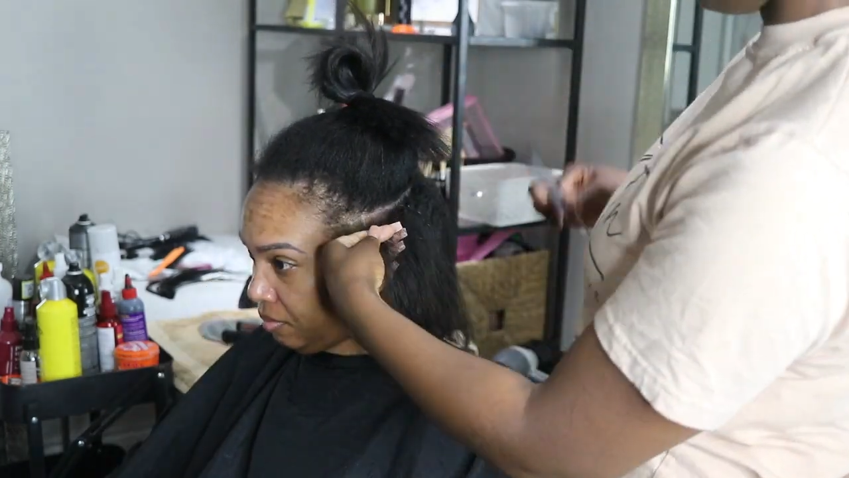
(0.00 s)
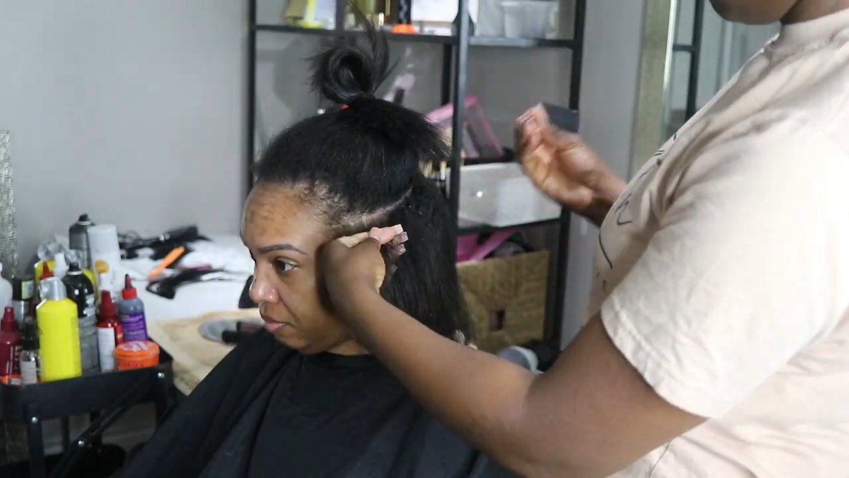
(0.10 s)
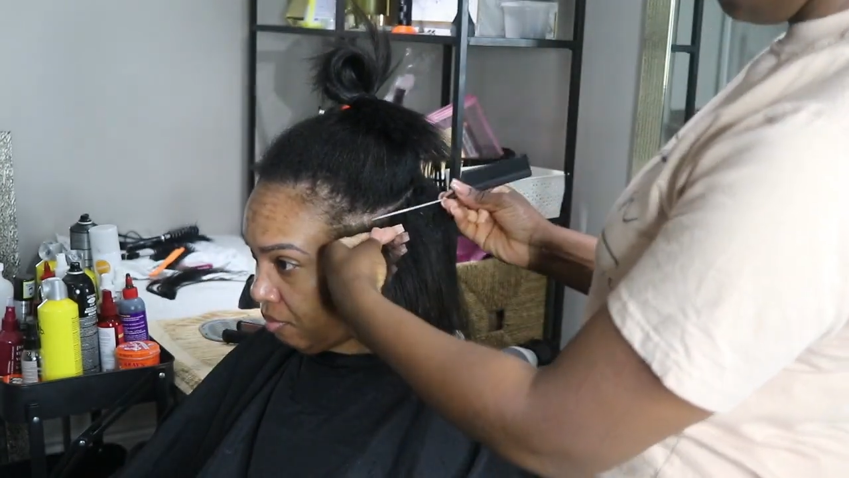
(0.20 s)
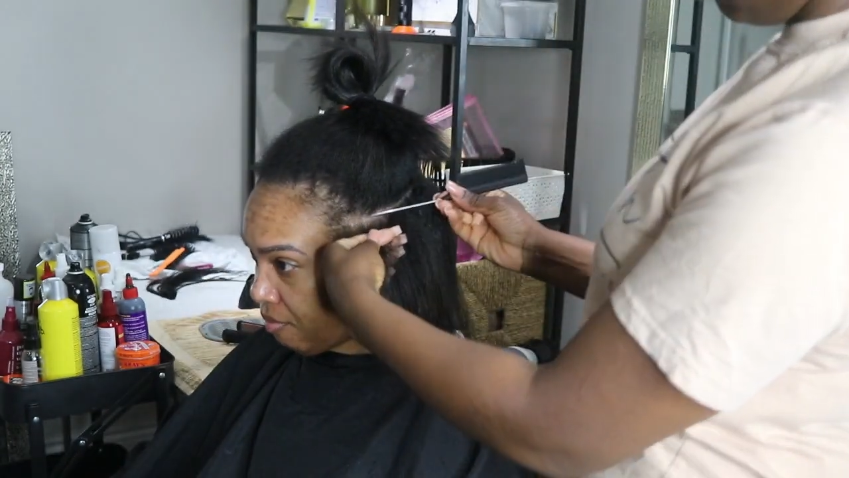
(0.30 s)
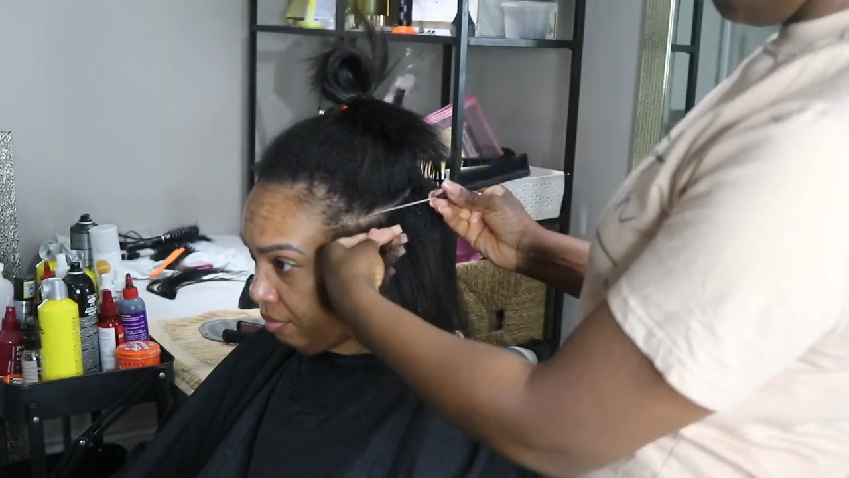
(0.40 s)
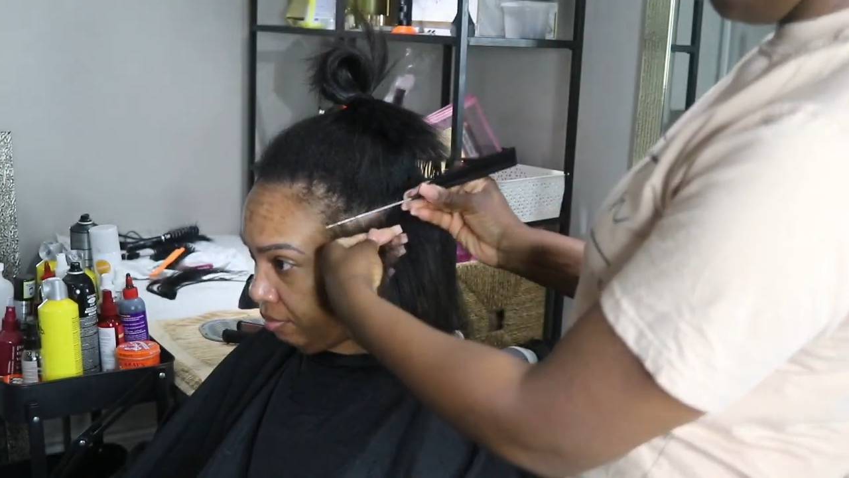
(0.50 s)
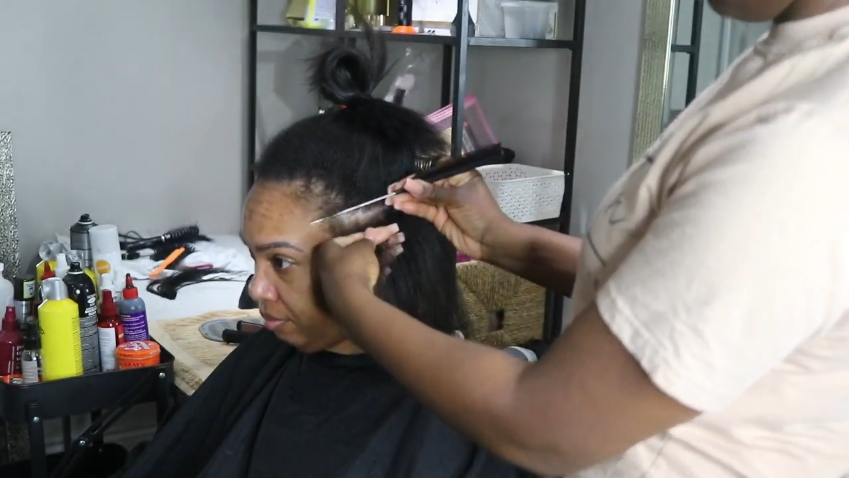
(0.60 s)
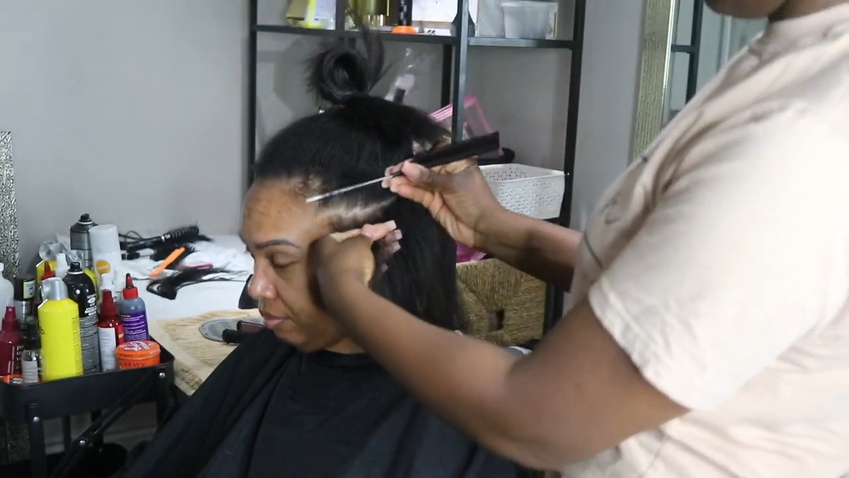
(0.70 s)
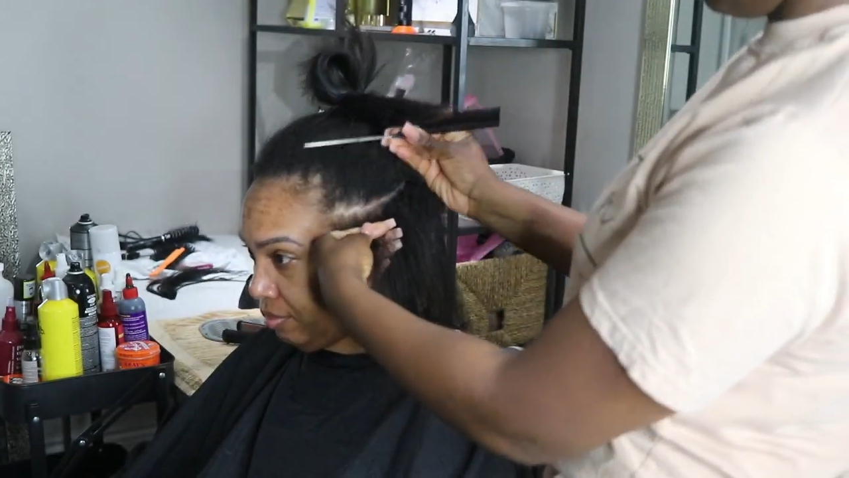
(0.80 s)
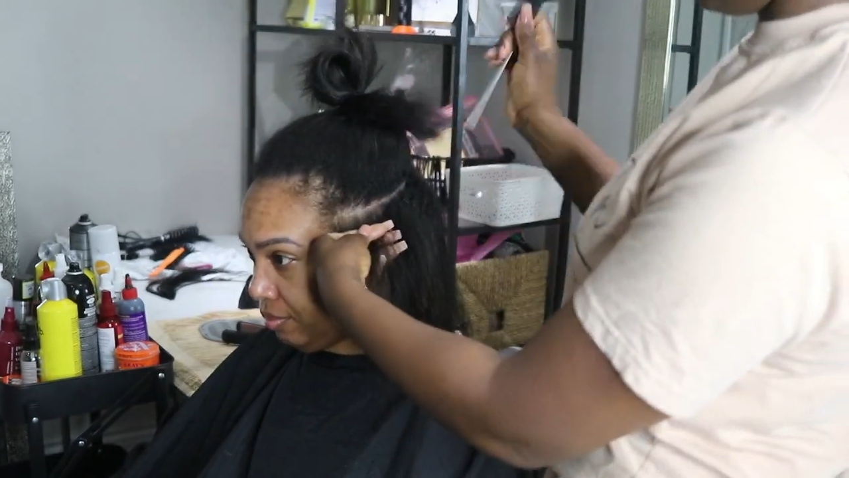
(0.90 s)
a
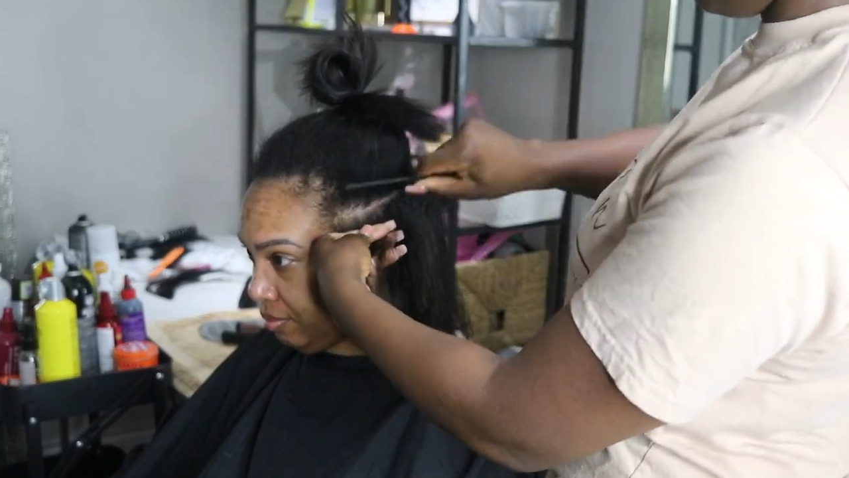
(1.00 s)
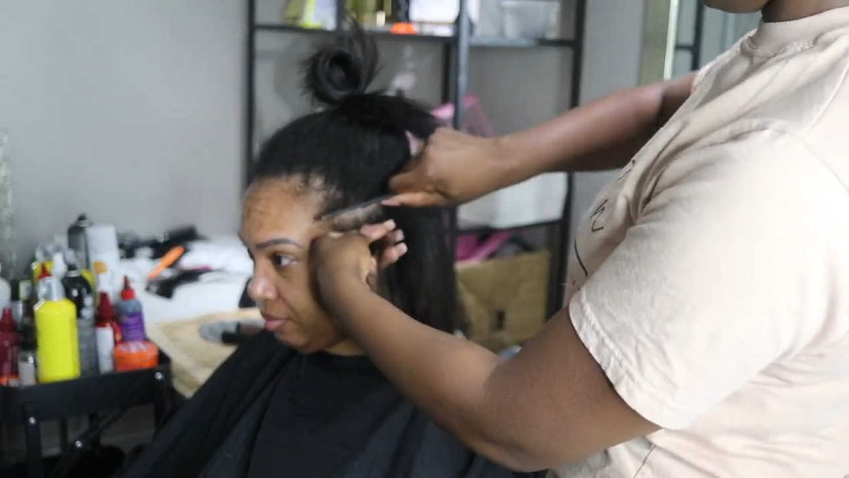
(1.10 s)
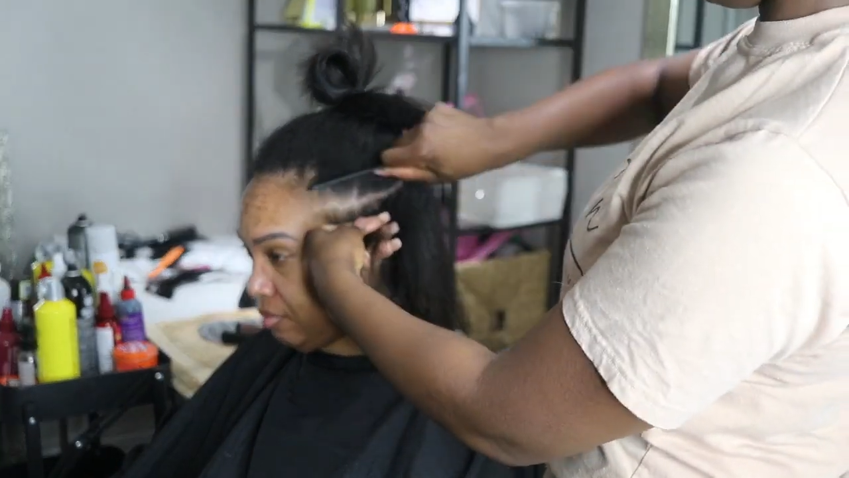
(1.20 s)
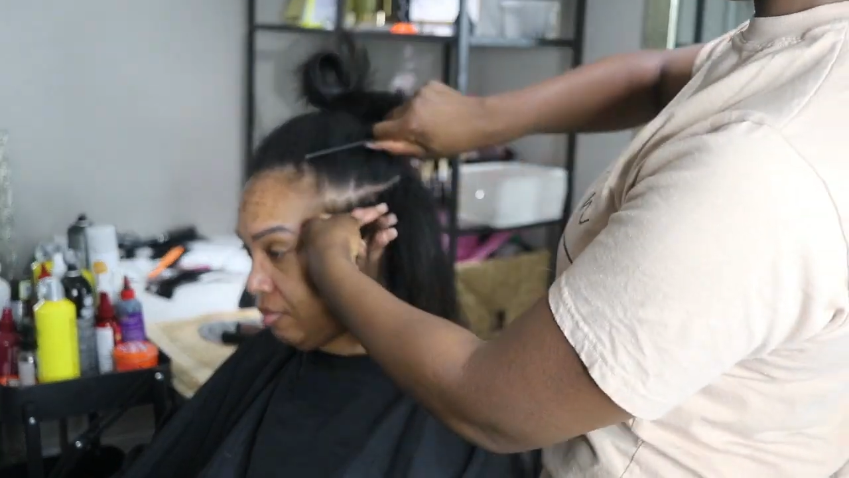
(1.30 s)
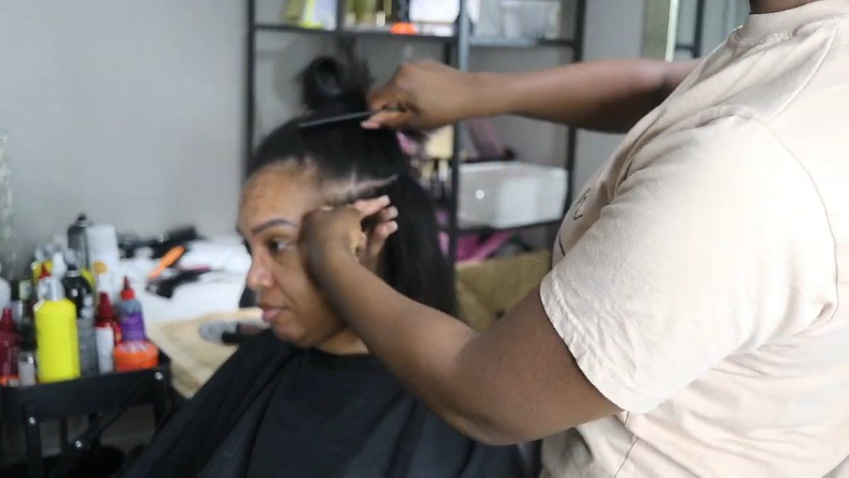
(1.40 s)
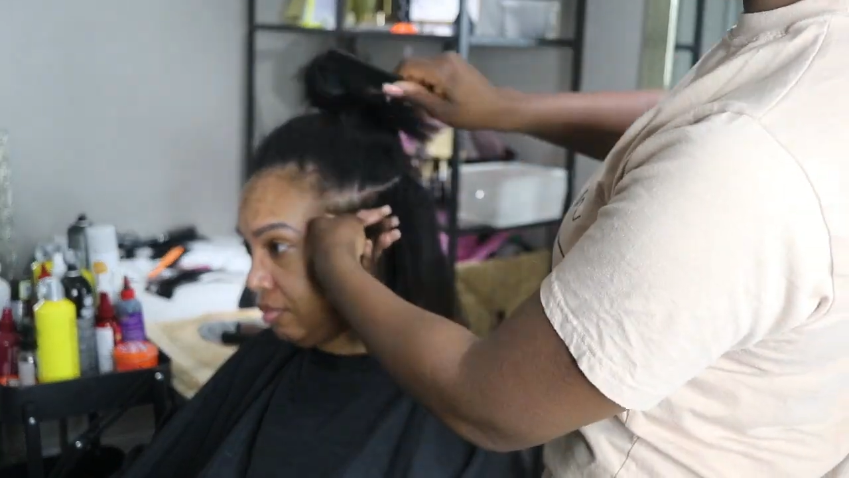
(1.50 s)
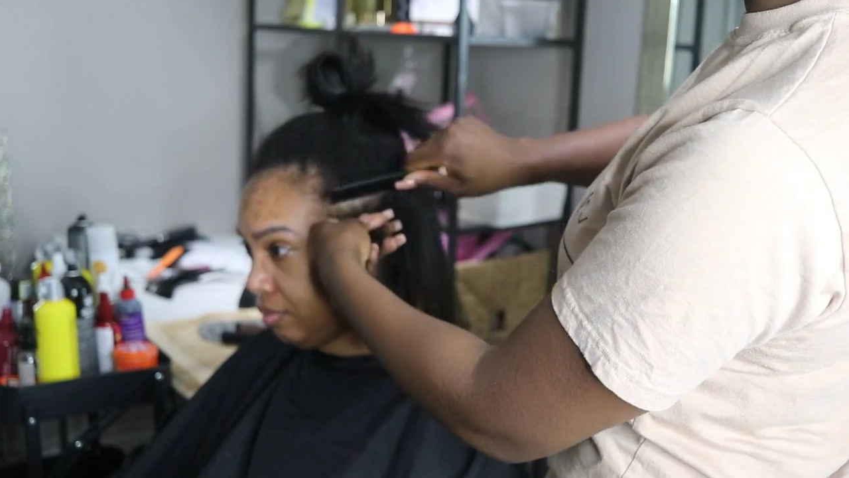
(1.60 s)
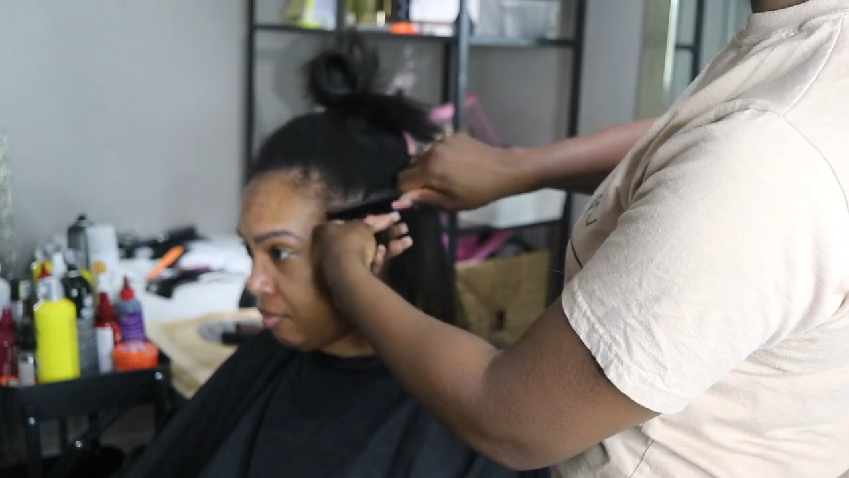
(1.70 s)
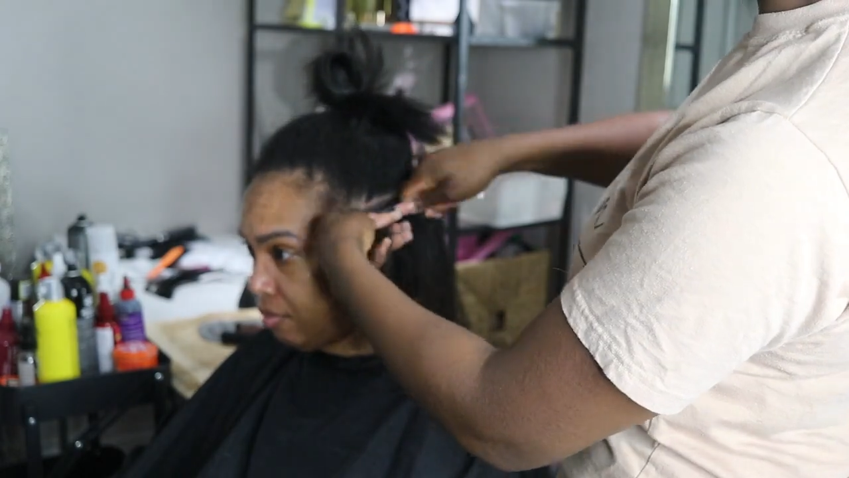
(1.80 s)
neat braided